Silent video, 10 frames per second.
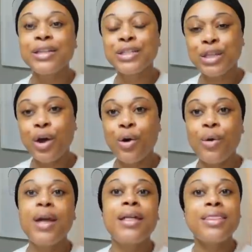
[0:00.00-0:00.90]
And
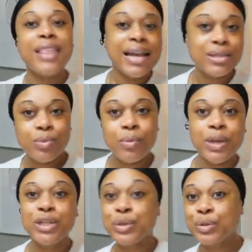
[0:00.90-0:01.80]
so that's what
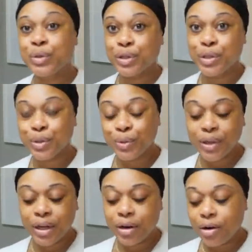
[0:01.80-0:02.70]
we do during the school
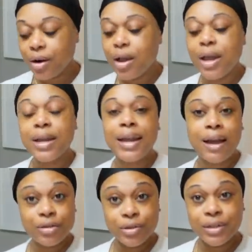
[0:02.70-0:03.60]
year.
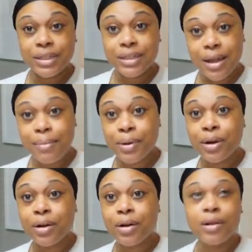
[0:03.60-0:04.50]
Now, during the
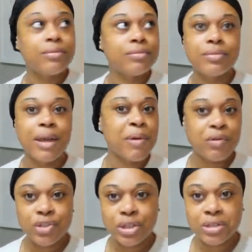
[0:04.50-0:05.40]
summer, they
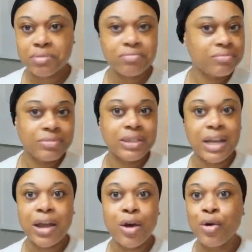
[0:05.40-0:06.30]
both just
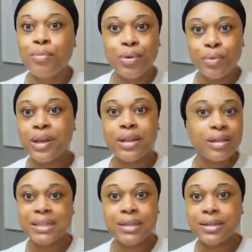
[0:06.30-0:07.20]
stay home with
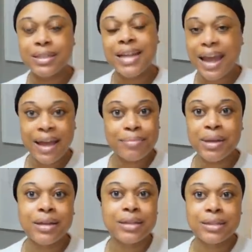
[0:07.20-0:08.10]
my son's dad
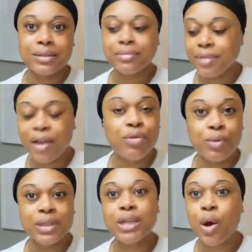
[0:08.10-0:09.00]
because
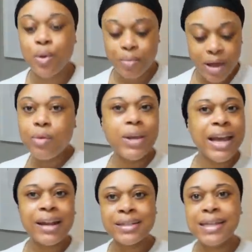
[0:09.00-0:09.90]
everyone's home. And we
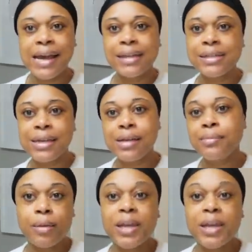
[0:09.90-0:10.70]
kind of tag team.